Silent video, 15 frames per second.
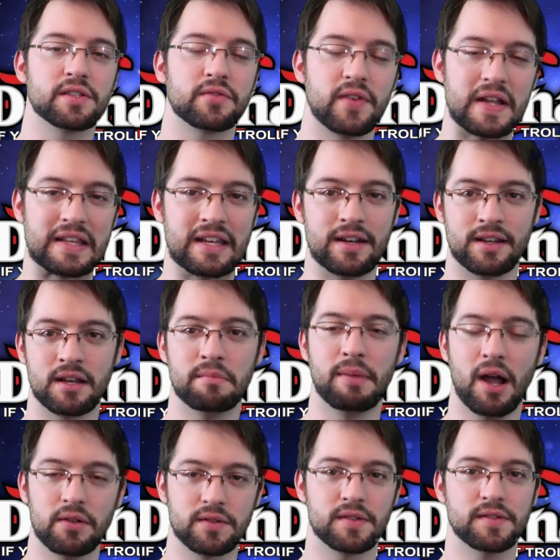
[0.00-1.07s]
is the fact that it can
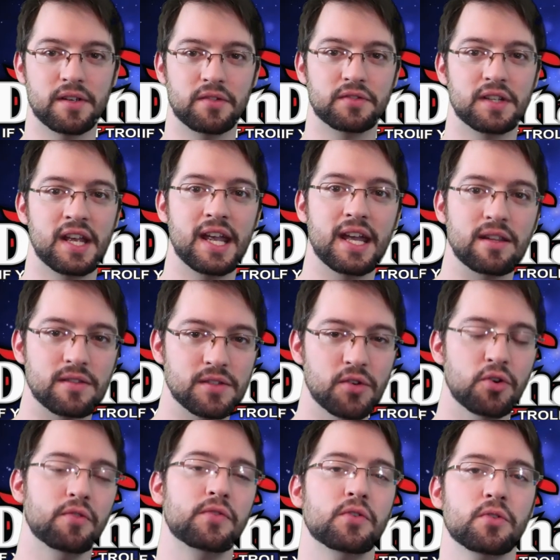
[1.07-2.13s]
bounce itself to hand.
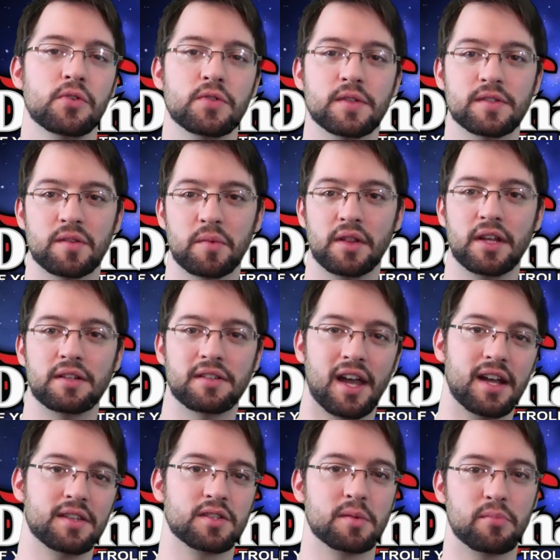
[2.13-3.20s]
So if you're using something like
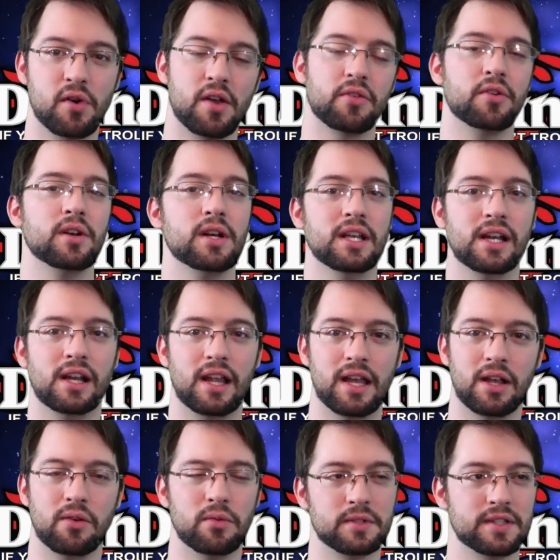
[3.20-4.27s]
Ties of the Brethren and
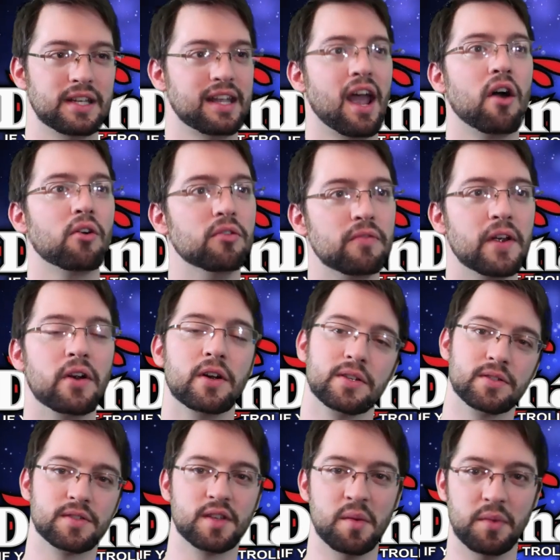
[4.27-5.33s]
like, what's like Counter Fairies
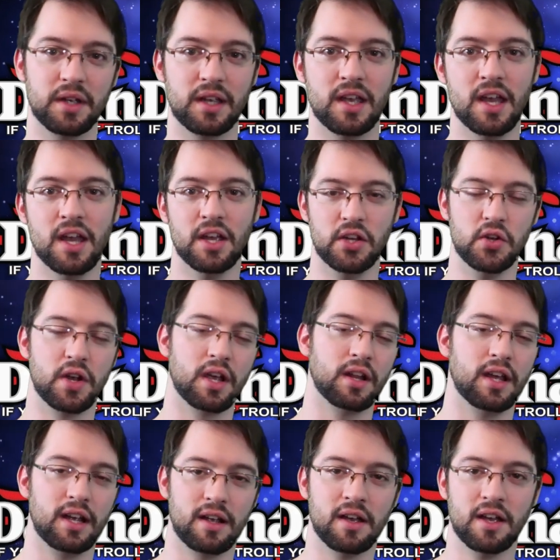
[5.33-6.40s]
or something, mm-hmm. you can
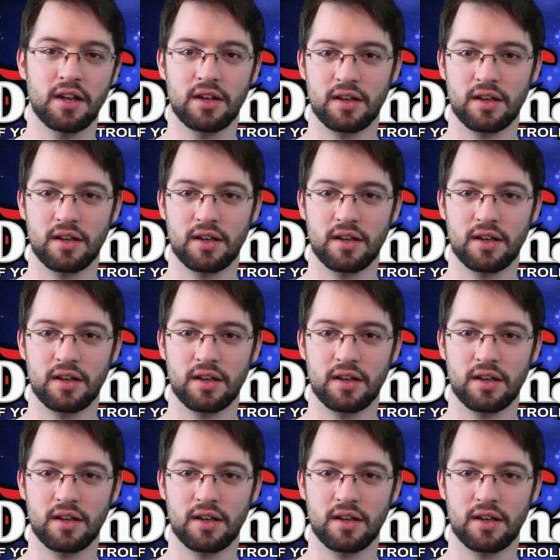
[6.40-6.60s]
like